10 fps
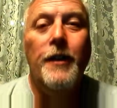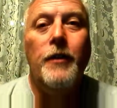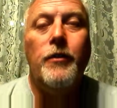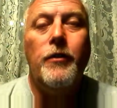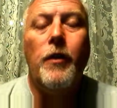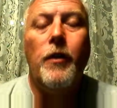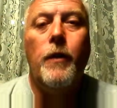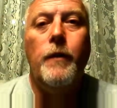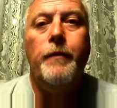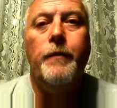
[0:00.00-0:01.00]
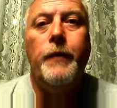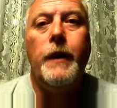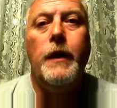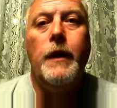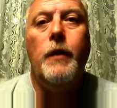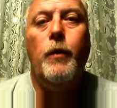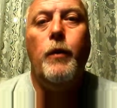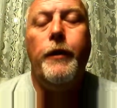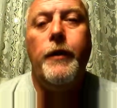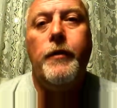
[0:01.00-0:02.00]
So
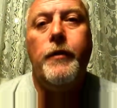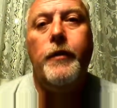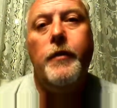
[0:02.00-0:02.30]
with this,